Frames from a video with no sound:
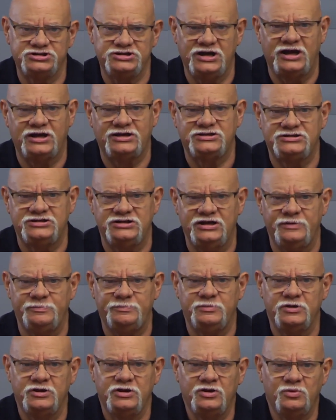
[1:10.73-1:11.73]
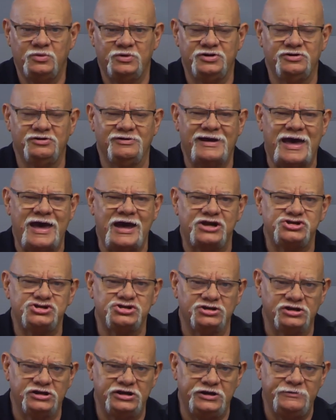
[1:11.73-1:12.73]
tech tip when you're
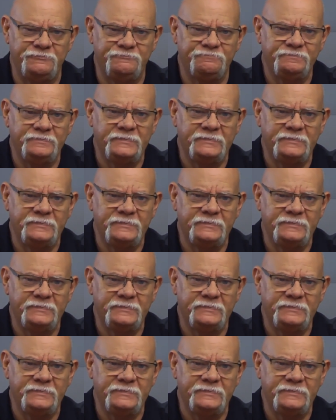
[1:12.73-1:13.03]
actually